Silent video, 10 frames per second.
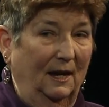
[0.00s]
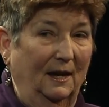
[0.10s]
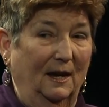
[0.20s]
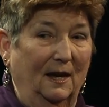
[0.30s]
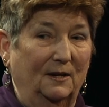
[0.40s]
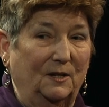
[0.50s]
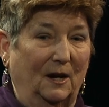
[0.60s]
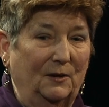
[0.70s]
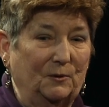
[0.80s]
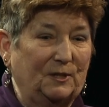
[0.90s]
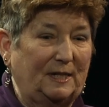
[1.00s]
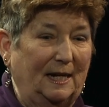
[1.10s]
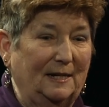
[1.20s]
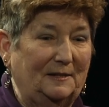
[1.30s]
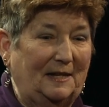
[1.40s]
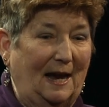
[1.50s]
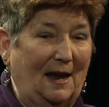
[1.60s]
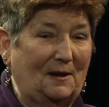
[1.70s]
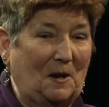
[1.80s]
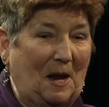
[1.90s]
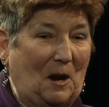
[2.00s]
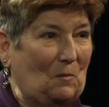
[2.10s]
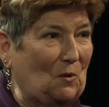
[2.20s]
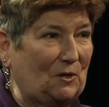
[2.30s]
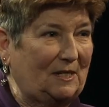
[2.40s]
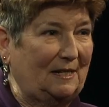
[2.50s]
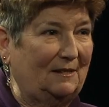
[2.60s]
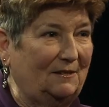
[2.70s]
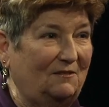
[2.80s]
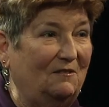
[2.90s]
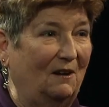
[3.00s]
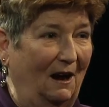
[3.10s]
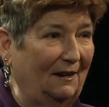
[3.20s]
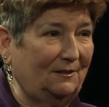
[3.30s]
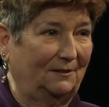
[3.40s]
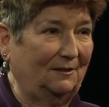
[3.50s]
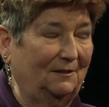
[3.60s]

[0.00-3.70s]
and understand that Amherst is not